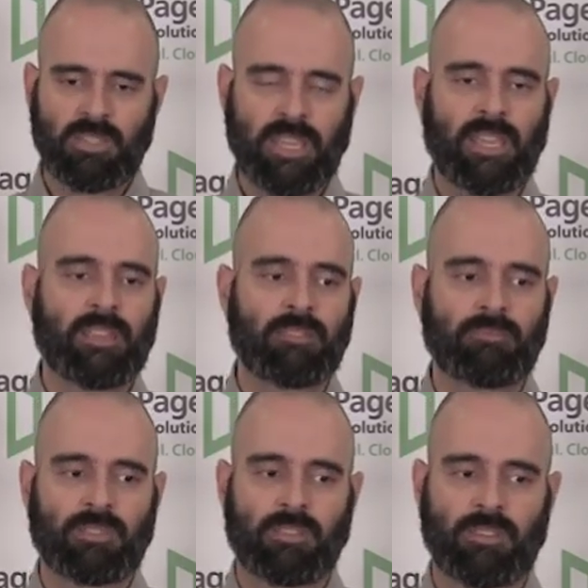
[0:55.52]

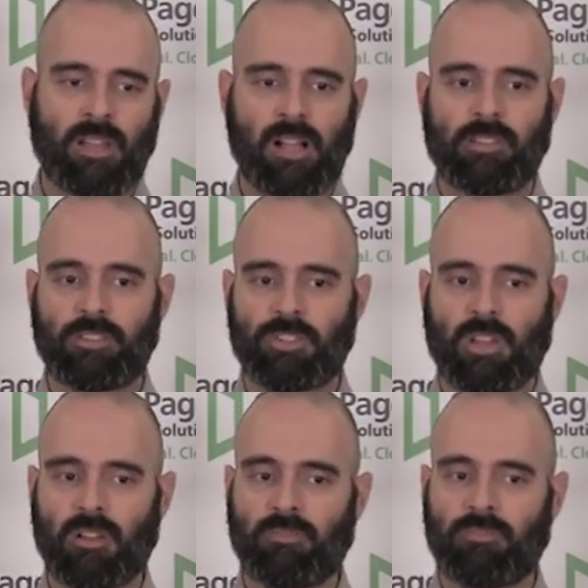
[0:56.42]
Taking the knowledge
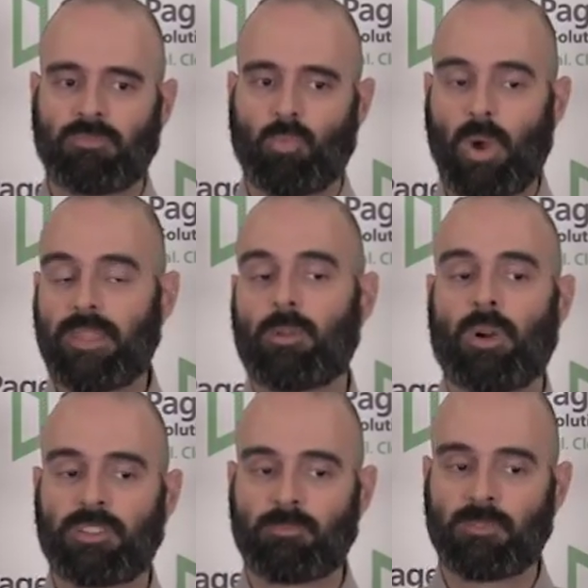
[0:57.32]
of why they
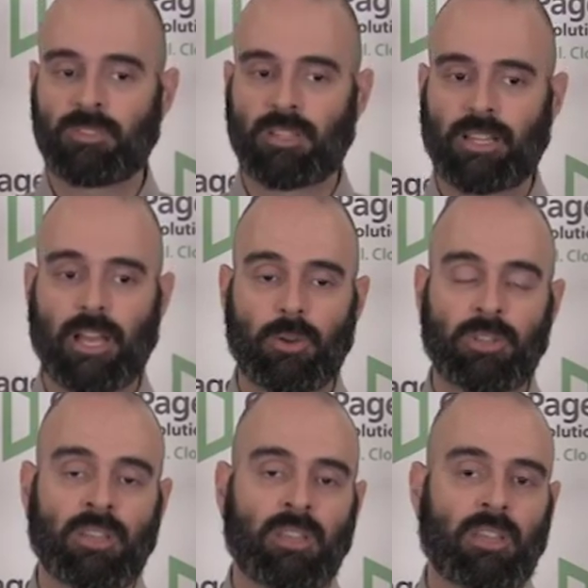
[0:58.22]
want to move to the
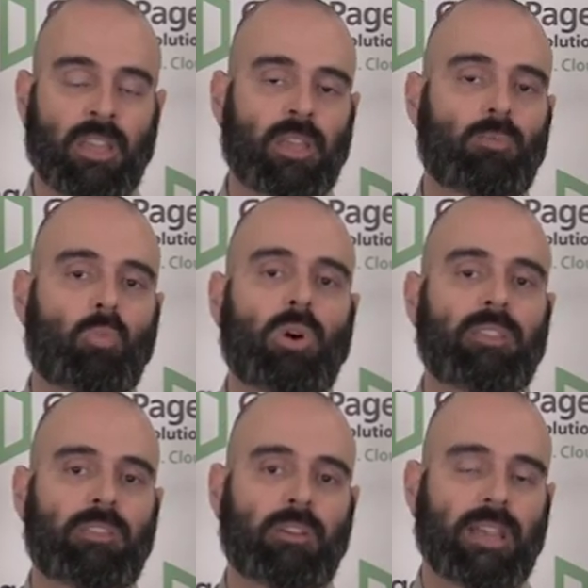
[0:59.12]
cloud and
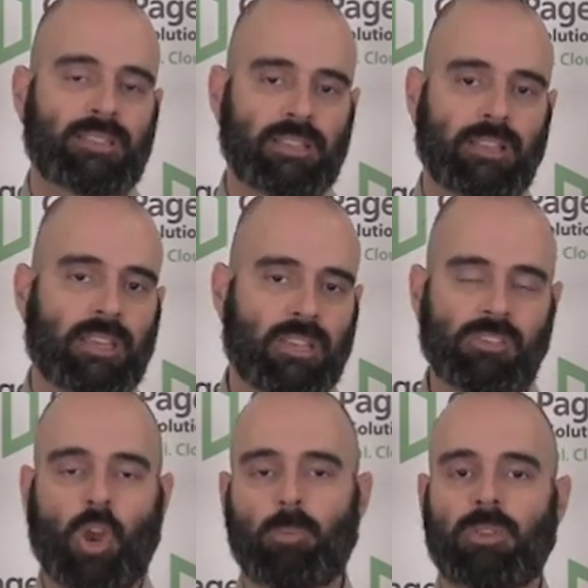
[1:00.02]
what their SLAs,
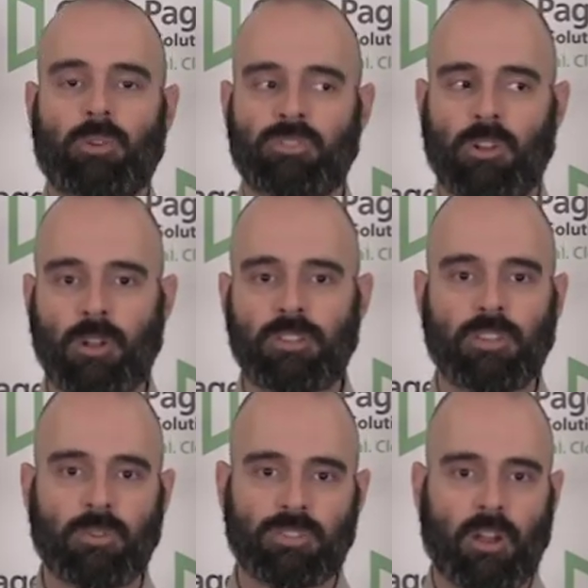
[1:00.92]
RPOs, and
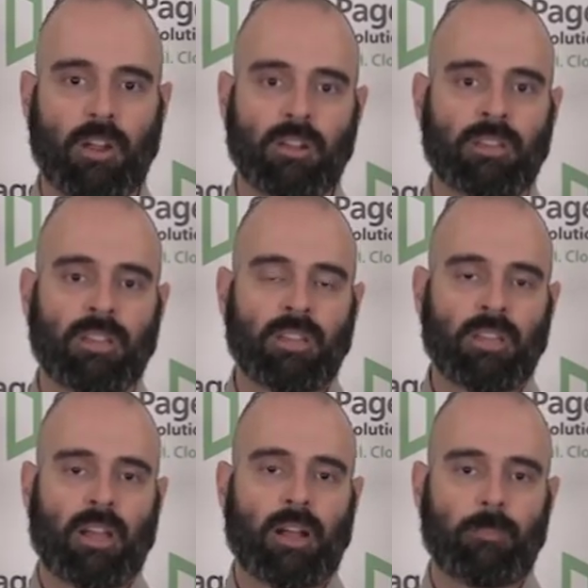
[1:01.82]
RTOs are,
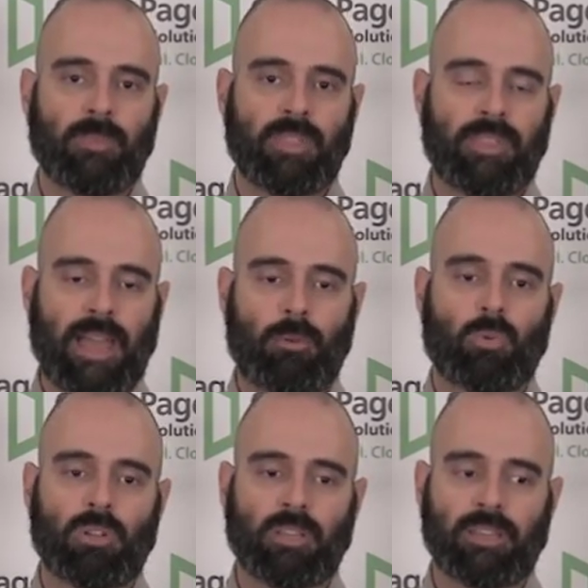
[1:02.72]
that will